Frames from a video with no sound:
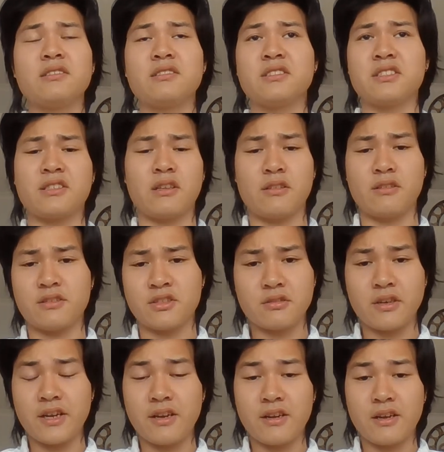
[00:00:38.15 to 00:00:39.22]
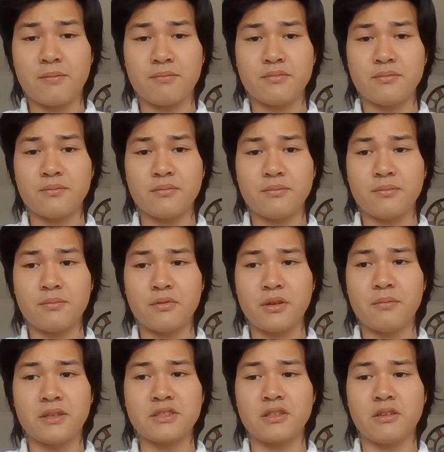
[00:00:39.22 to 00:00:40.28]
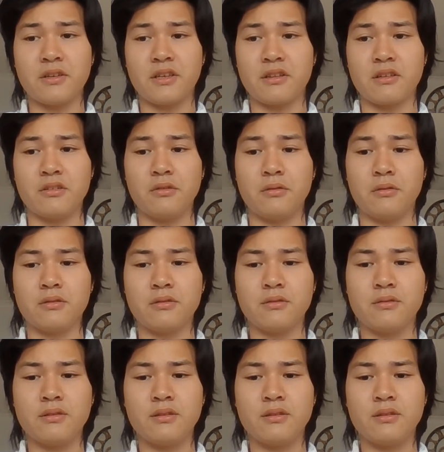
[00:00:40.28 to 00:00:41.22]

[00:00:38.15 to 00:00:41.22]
just straight up pretty much locking the door.